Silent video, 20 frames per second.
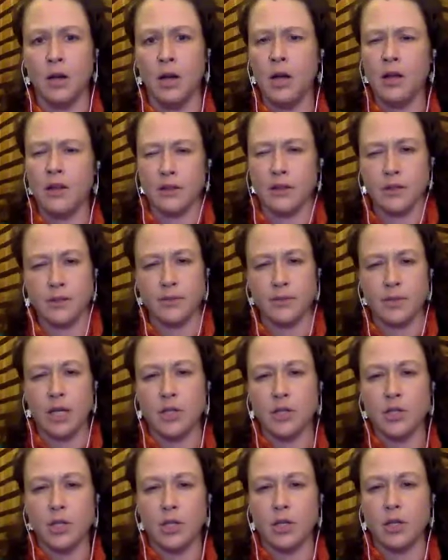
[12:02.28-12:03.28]
huh, there's some
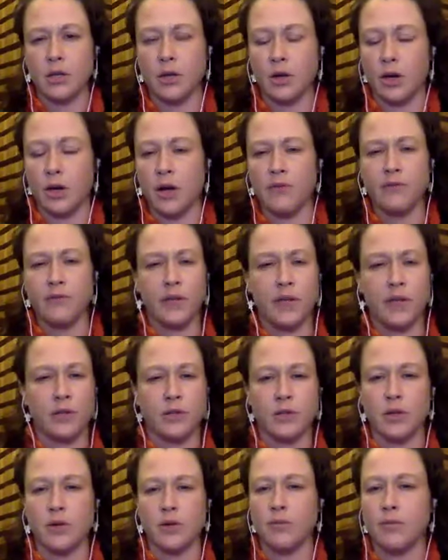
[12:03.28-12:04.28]
tension or
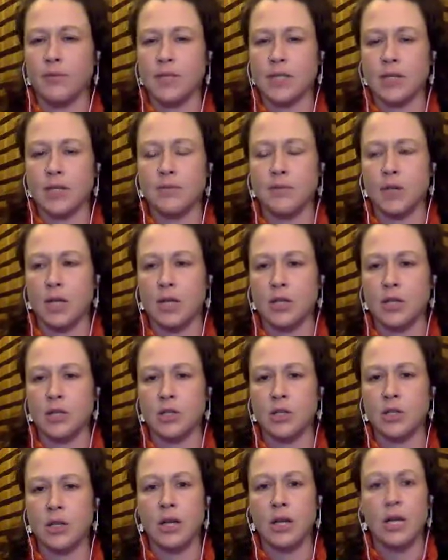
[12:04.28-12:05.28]
conflict or
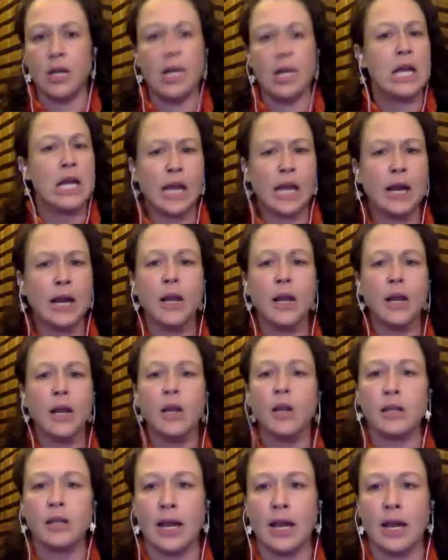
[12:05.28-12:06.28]
miscommunication. Can I look
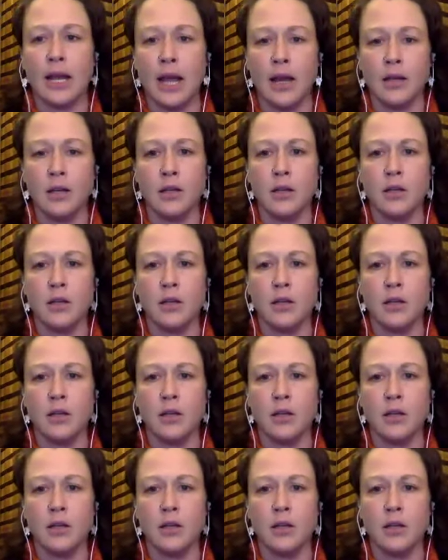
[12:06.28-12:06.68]
at that again?